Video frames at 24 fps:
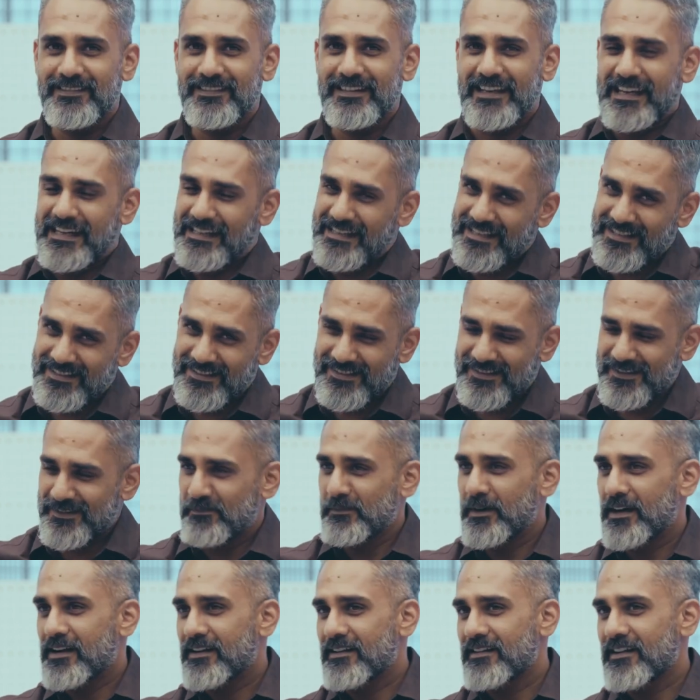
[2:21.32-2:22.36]
It is,
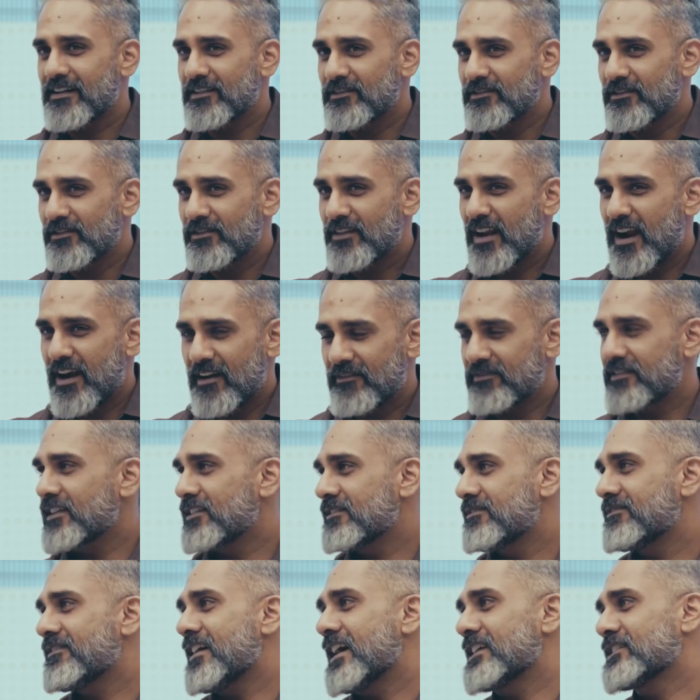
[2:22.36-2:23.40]
but after a
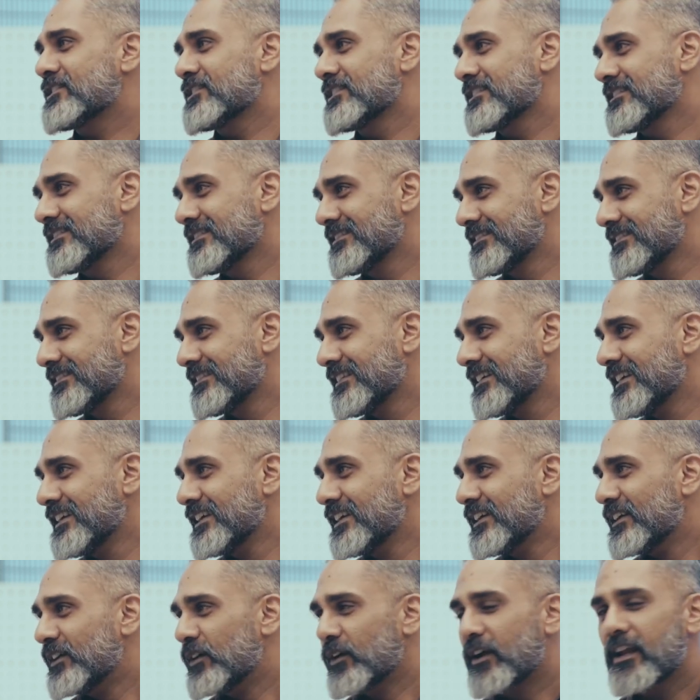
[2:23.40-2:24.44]
fashion.
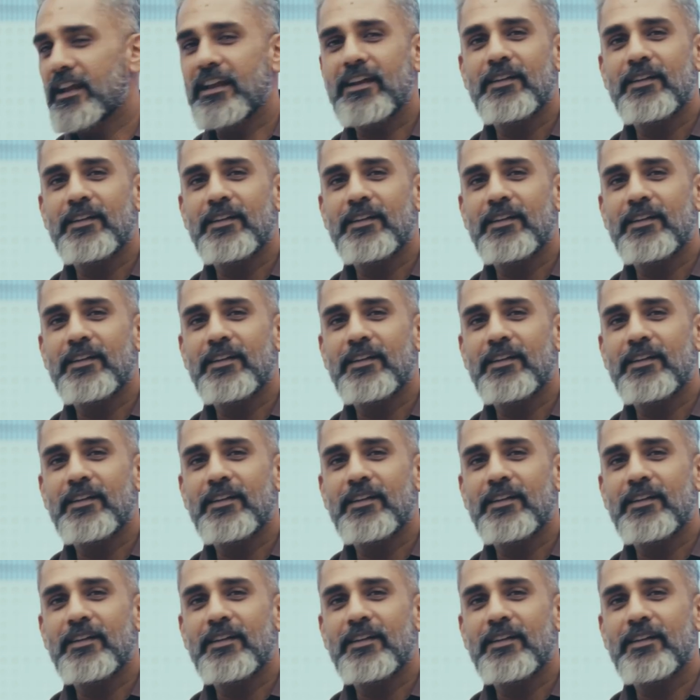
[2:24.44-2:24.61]
Okay,